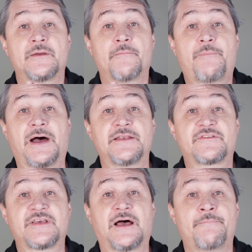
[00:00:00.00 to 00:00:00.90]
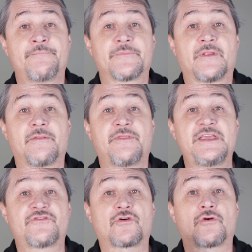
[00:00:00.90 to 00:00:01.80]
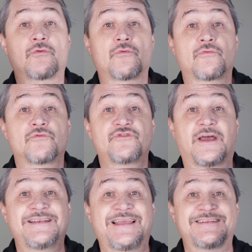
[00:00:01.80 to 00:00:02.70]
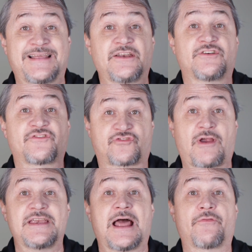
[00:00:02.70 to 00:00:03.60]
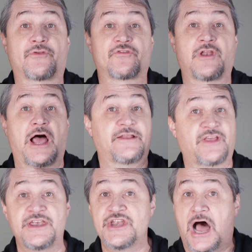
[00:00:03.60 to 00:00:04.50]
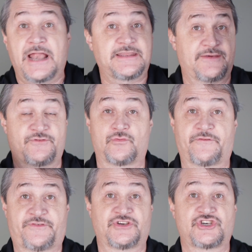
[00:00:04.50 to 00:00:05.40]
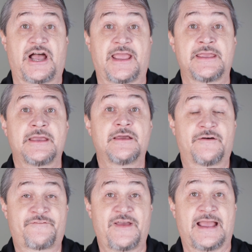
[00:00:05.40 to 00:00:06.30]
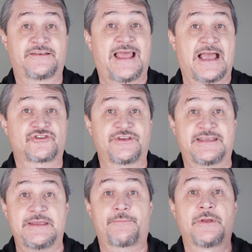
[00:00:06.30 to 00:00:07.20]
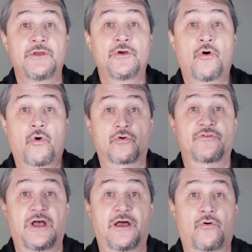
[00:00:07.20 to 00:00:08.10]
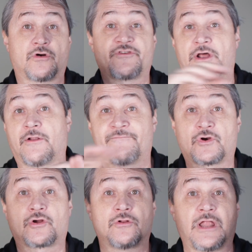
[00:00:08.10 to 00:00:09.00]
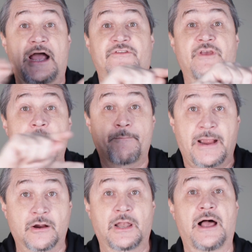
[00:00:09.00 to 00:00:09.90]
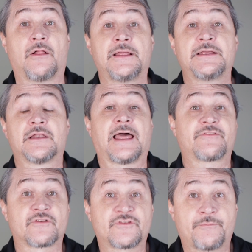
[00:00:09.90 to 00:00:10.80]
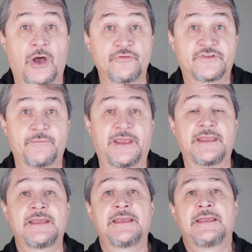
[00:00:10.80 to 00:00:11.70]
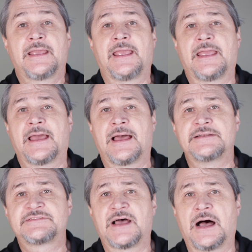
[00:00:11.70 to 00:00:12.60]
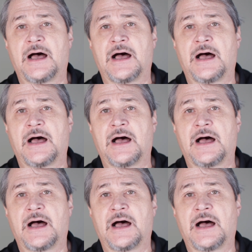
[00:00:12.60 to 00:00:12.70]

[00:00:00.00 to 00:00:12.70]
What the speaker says: But these are intended to straighten out those lines and not give you a fisheye effect, to actually keep horizontal and vertical lines parallel like they're supposed to be. And